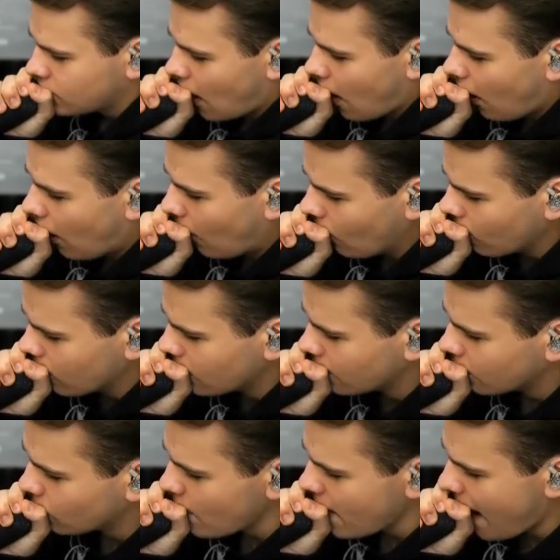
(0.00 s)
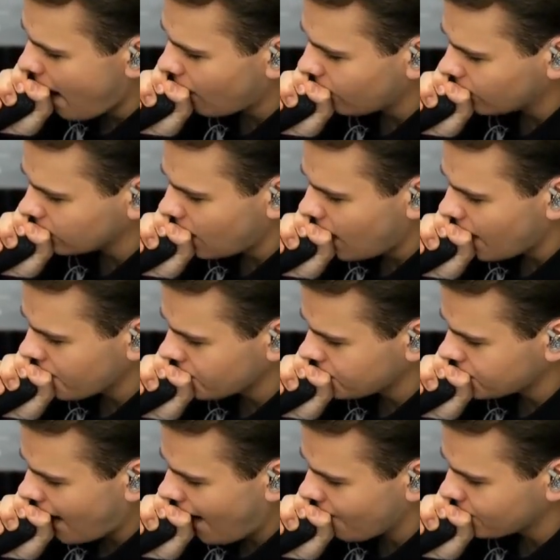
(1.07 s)
So, we have a lot
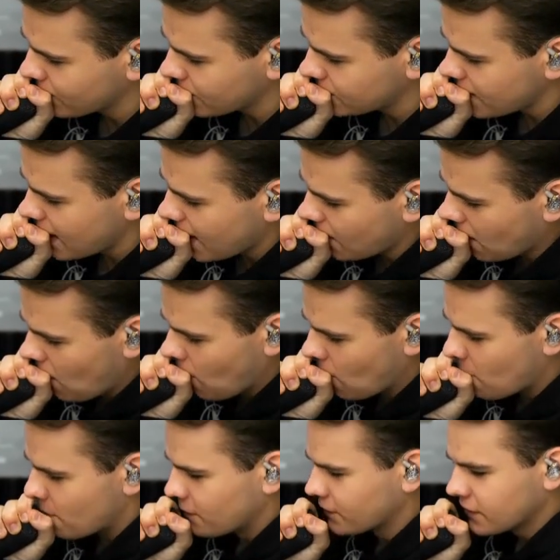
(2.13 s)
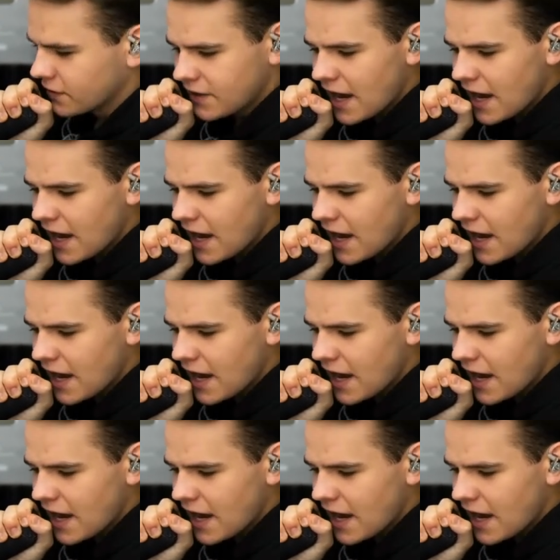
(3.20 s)
of time to stay at home.